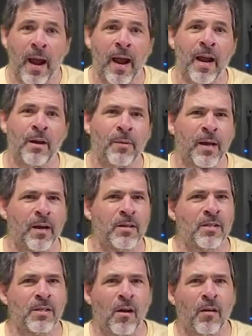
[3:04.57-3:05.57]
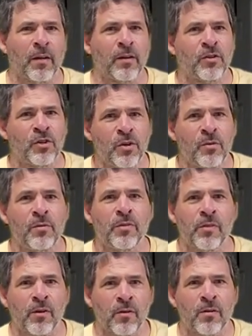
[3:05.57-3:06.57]
And we got a solid two
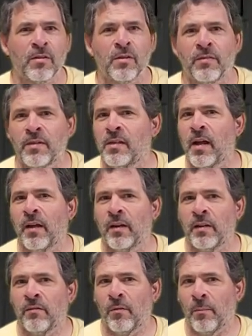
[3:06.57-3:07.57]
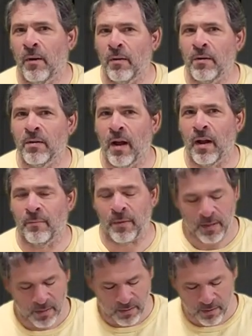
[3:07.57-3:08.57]
thirds of a second of a burn time
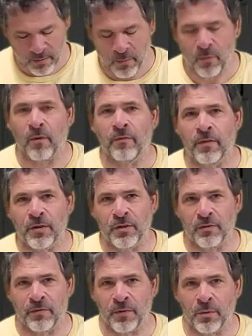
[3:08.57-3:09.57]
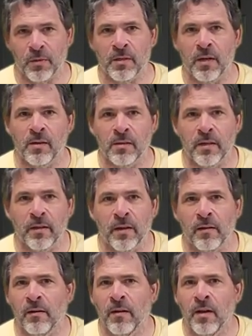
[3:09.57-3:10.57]
because of the more efficient fuel cells in
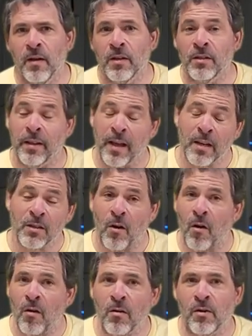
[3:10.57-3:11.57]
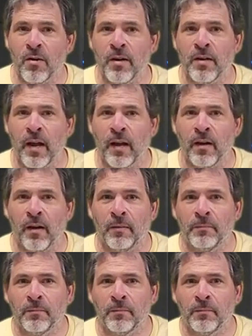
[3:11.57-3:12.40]
there. So that's all good data.